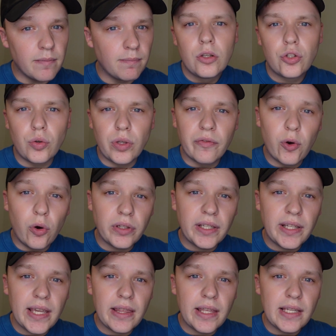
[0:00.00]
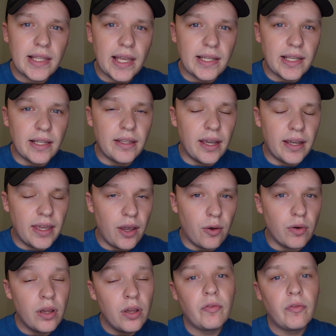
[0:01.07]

So you've got to take these things into account.